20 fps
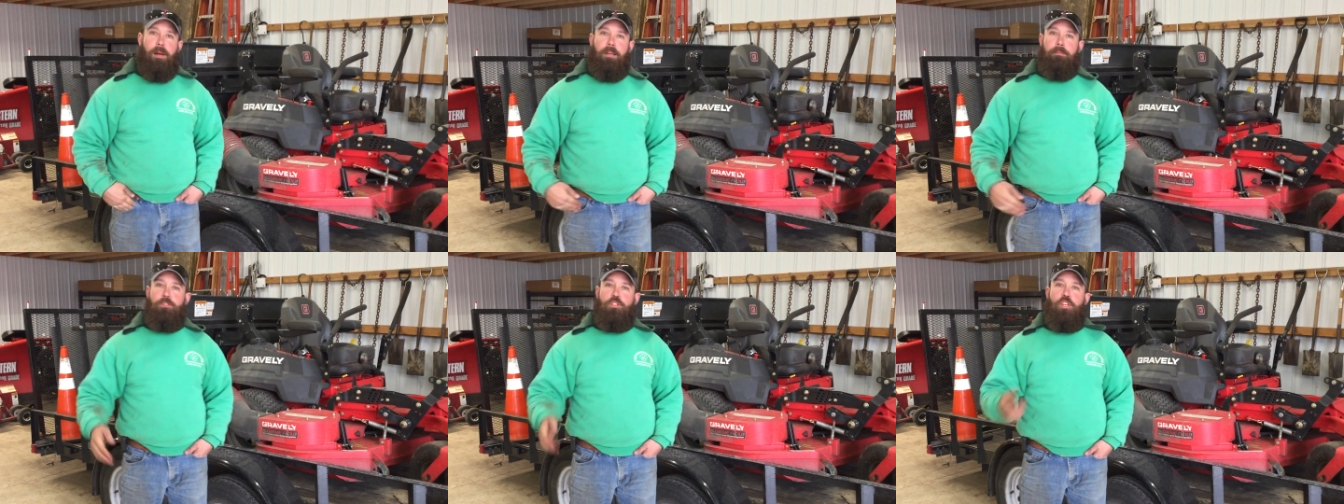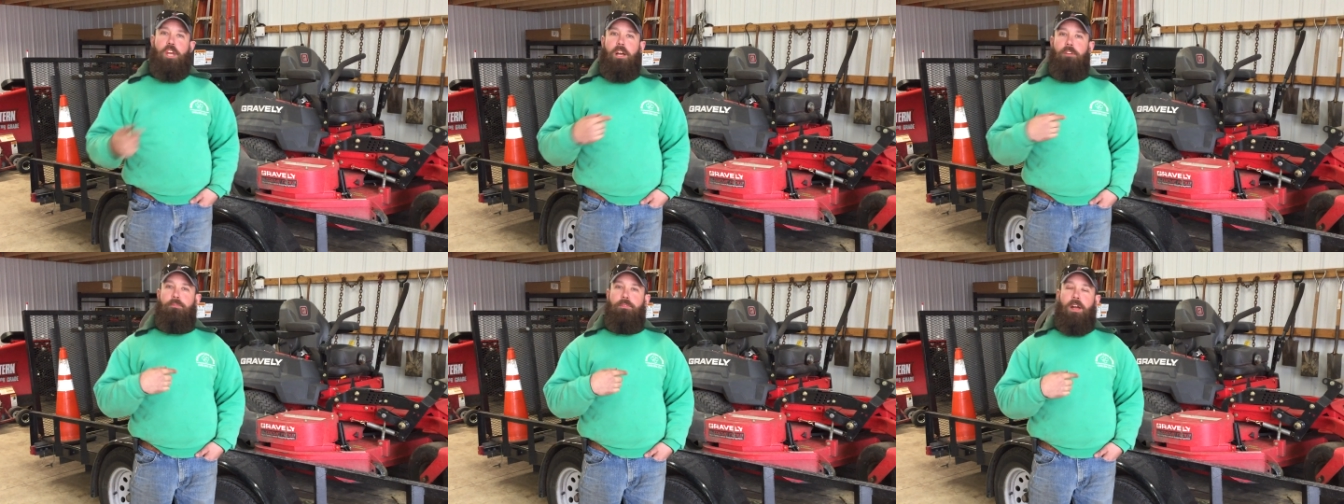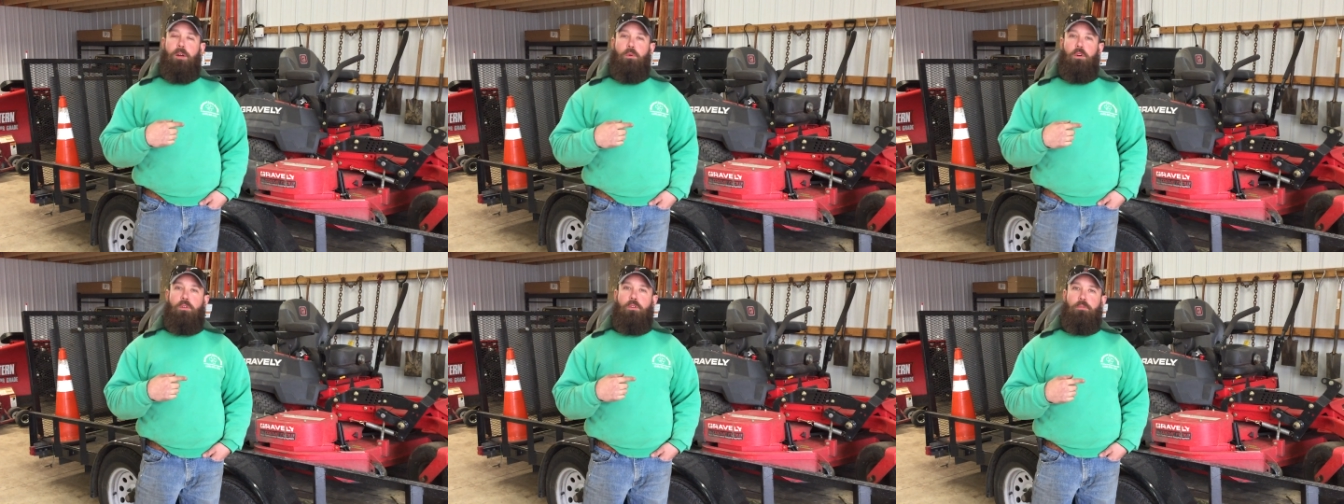My name's Jeff.
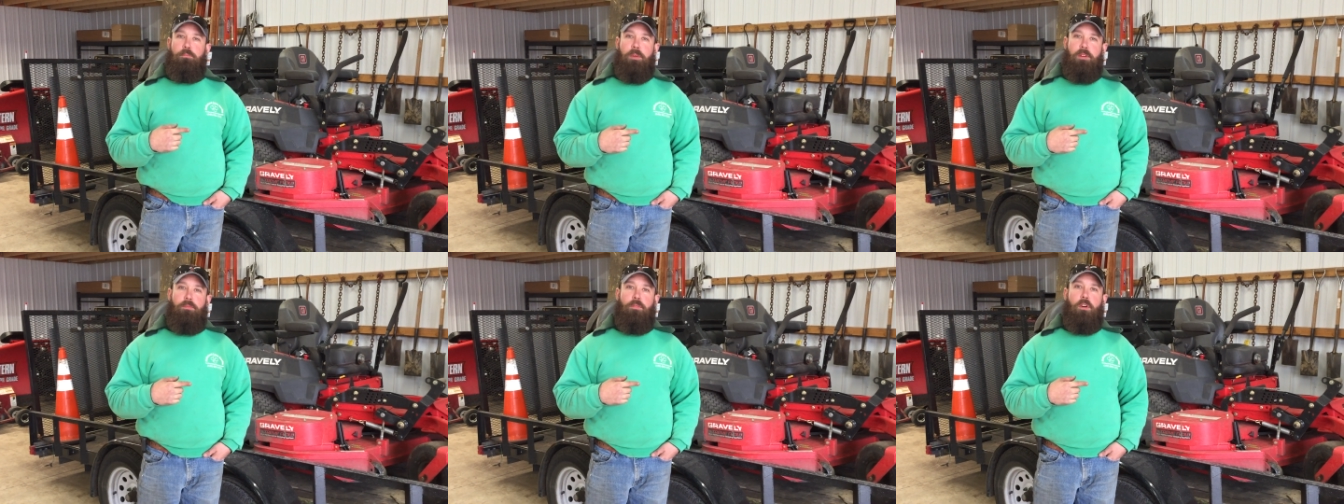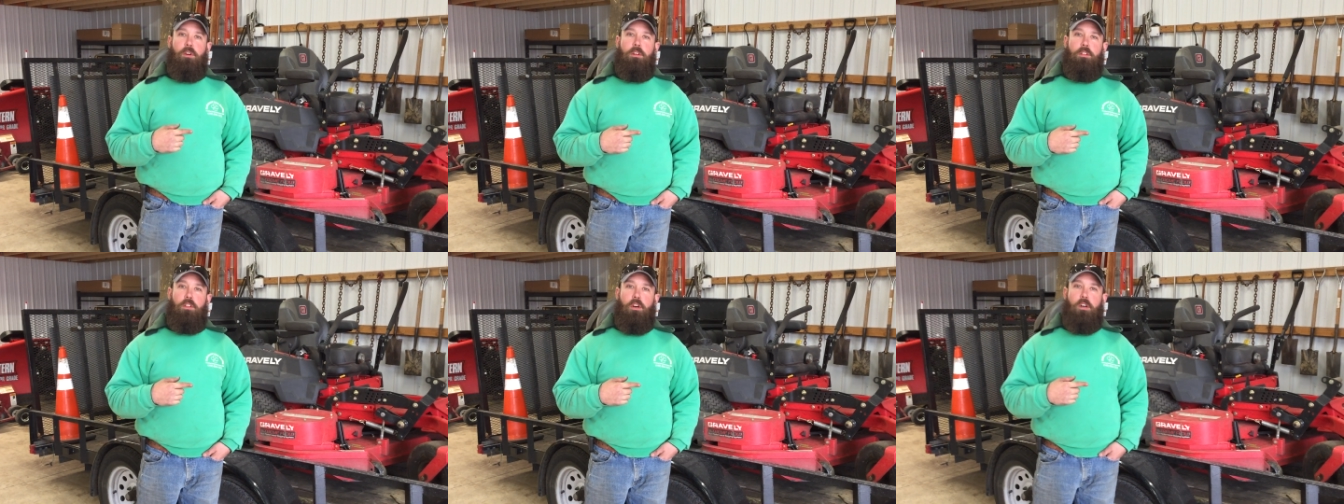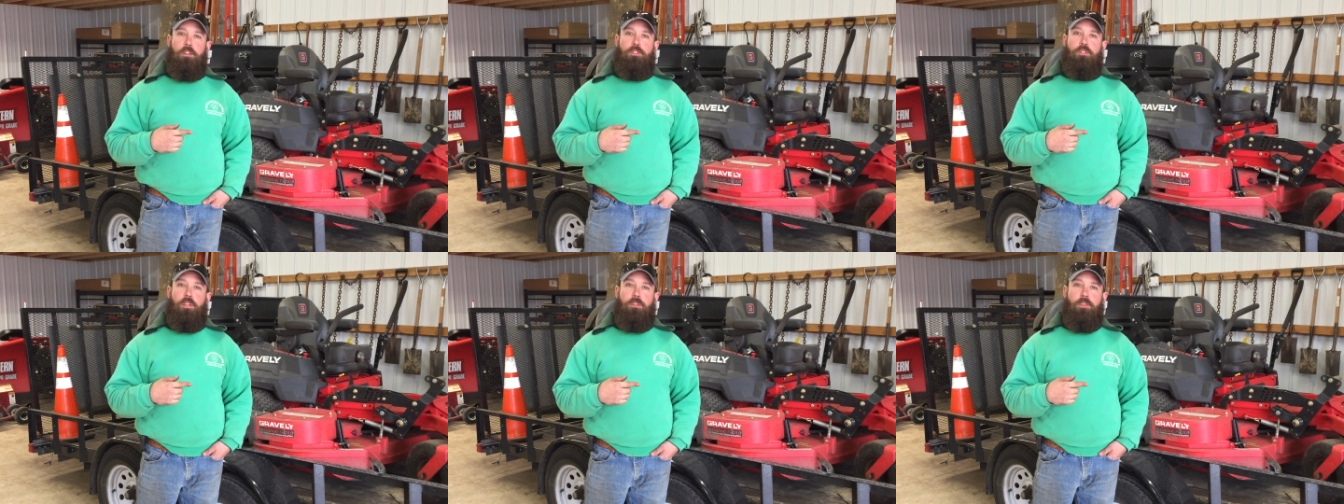I work with McFarland
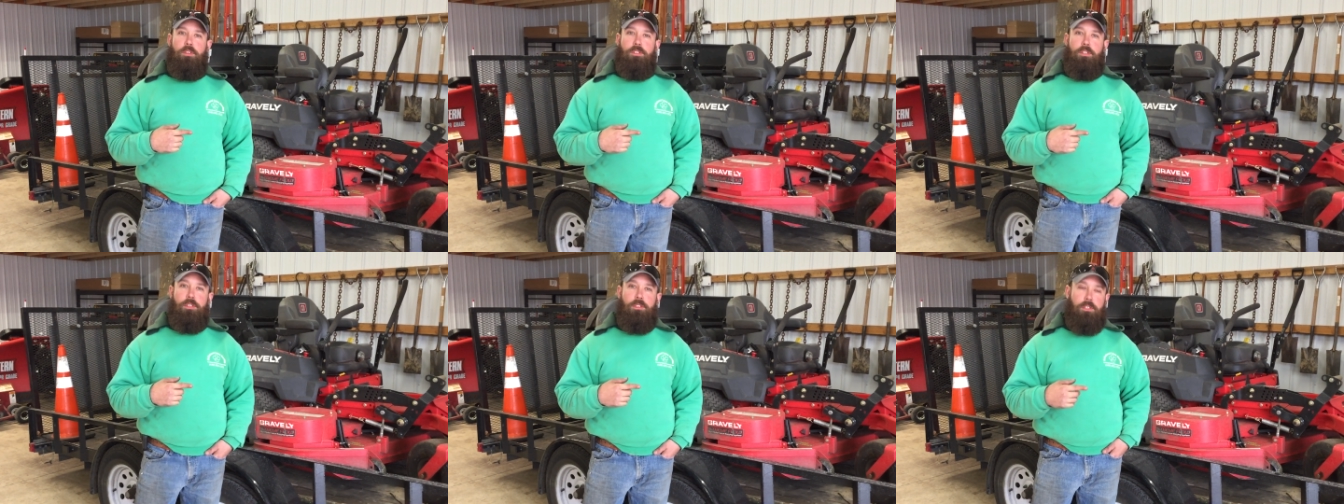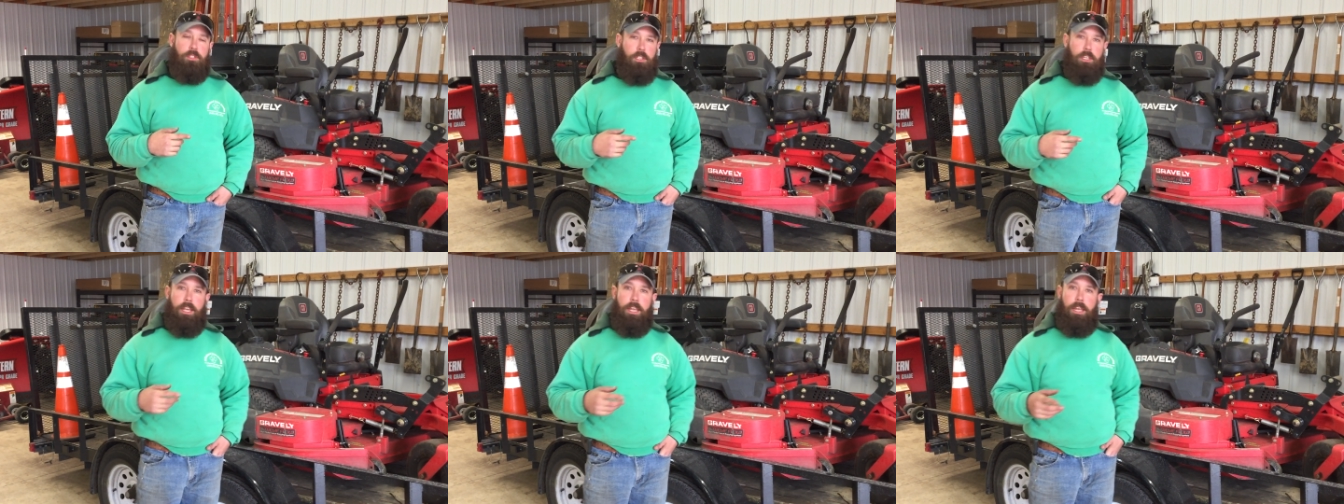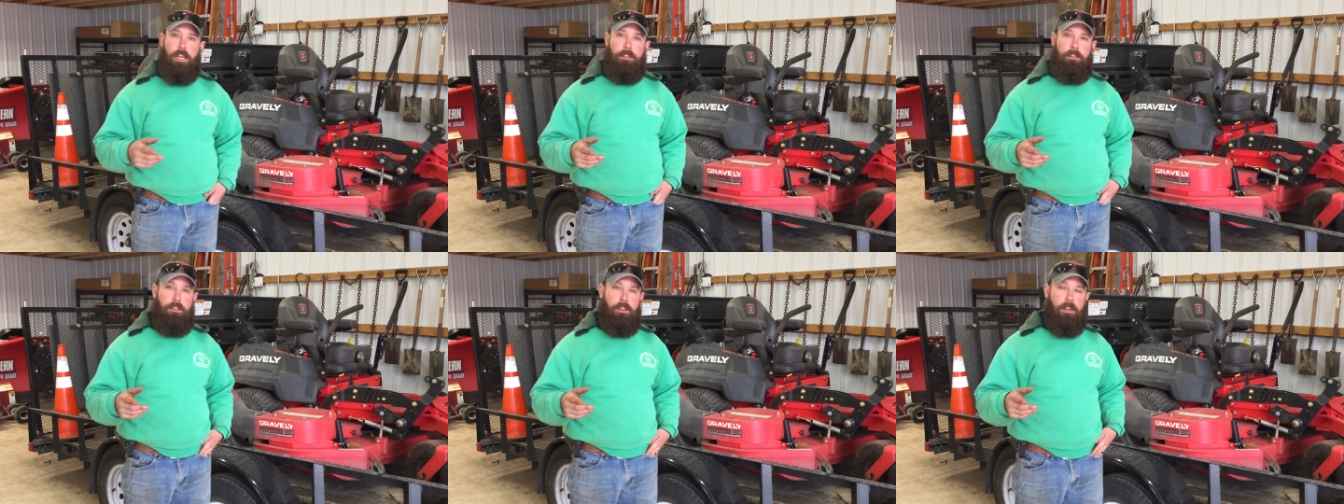Lawn Services,
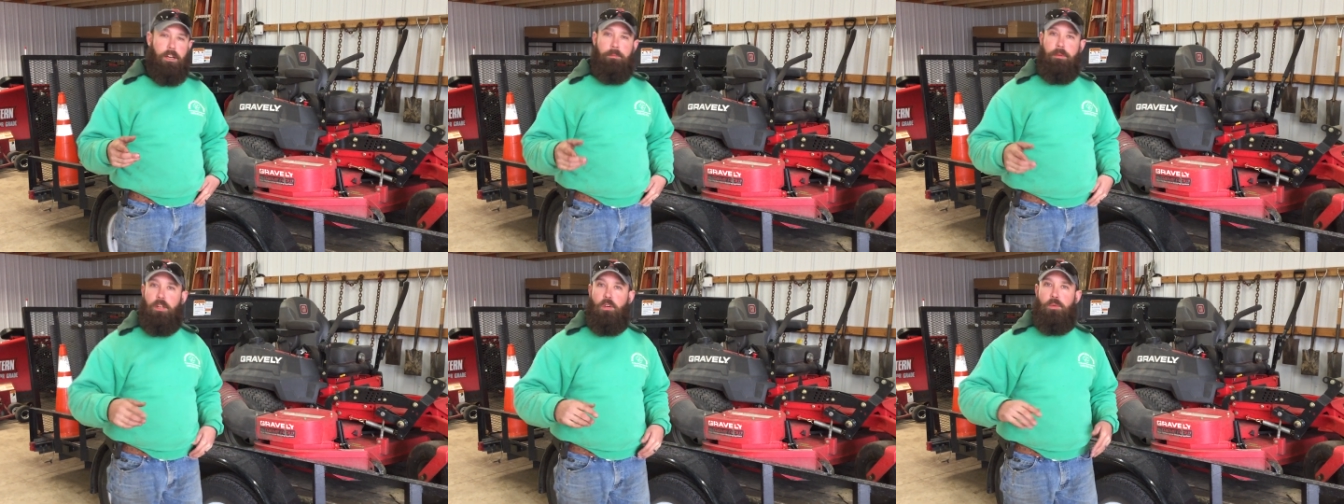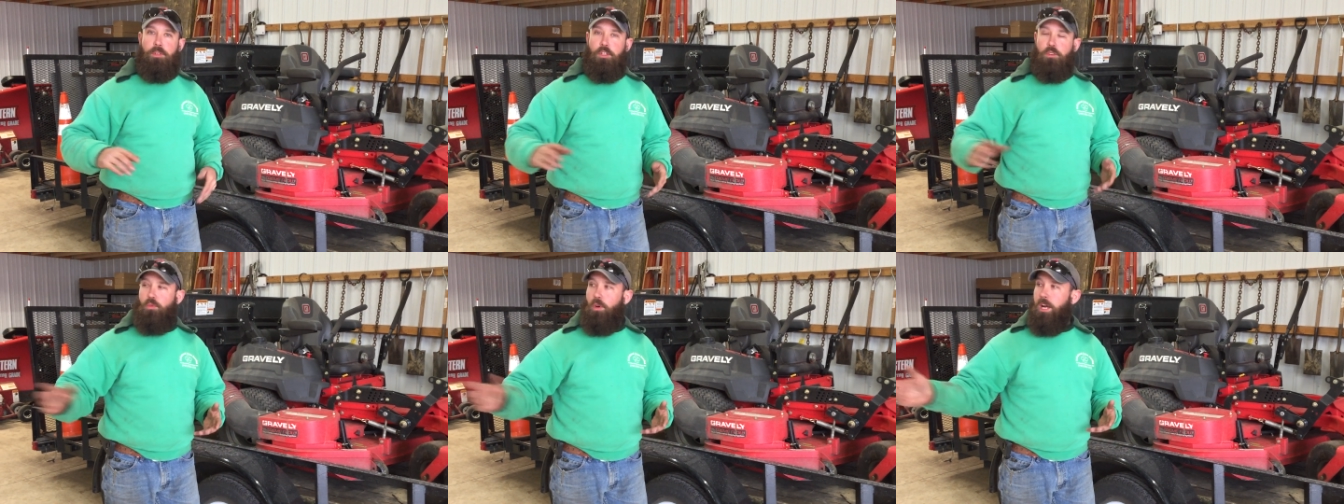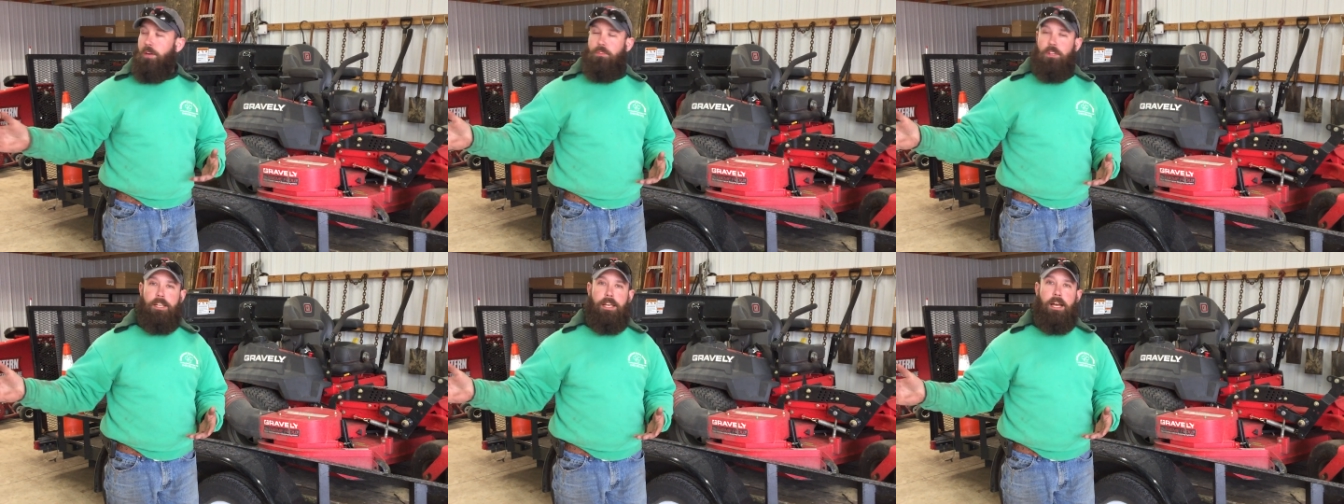and uh, I'm here with the
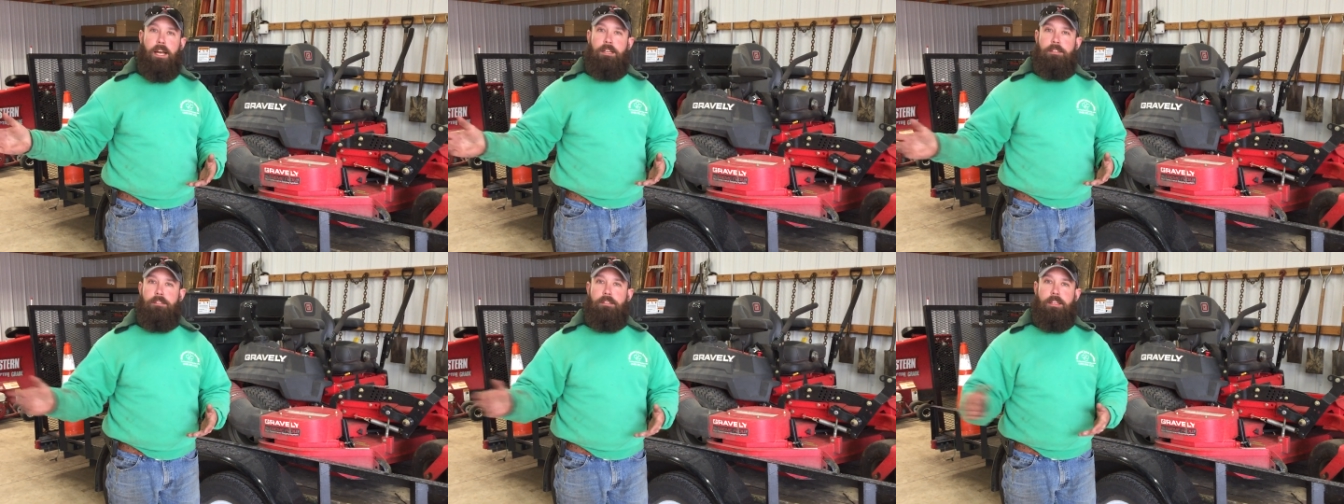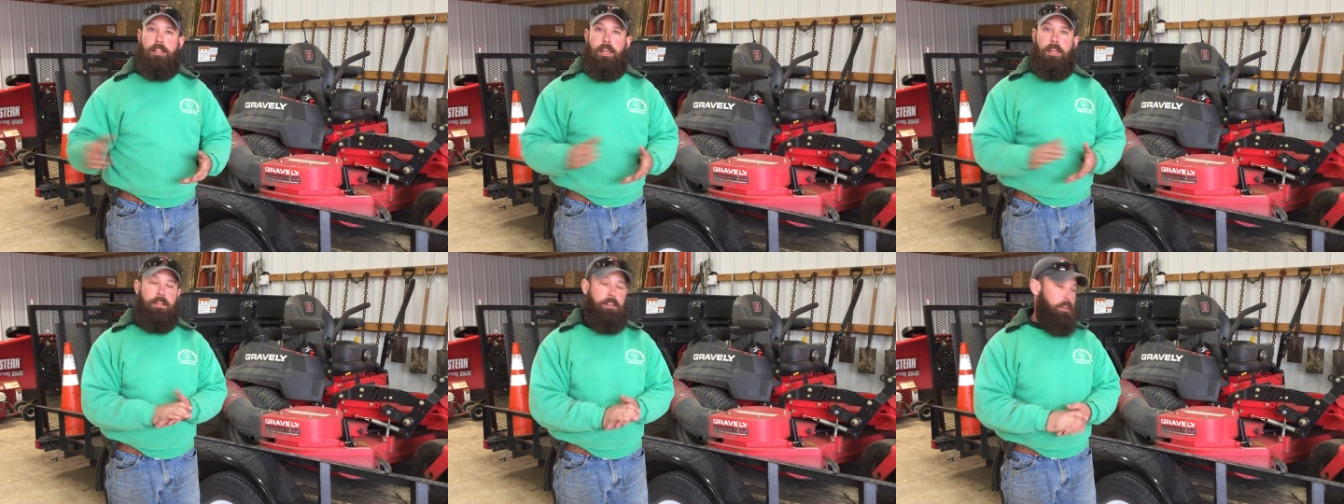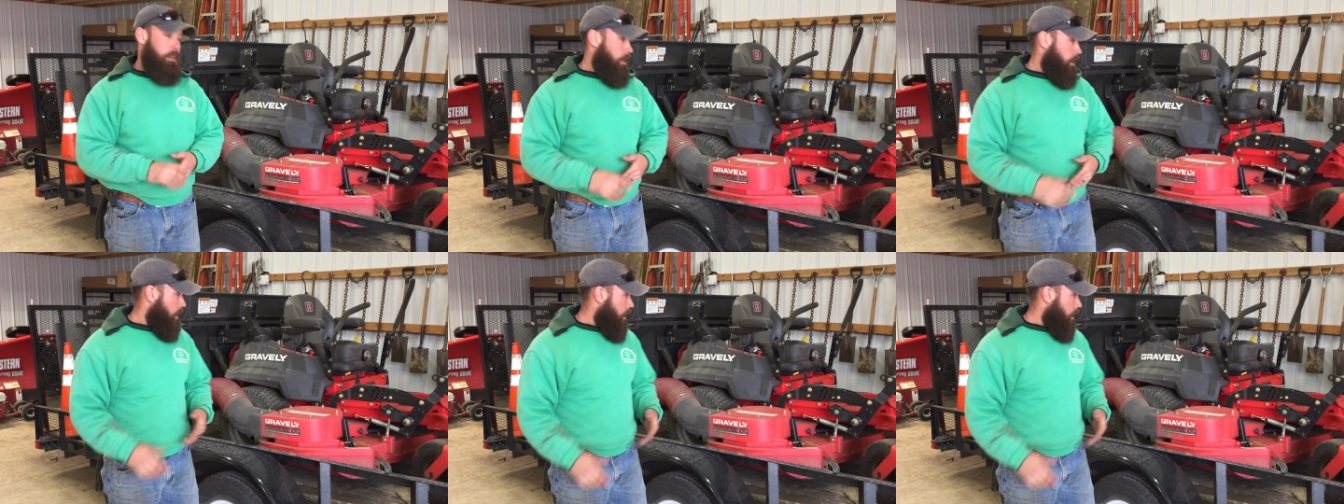Gravely guys today.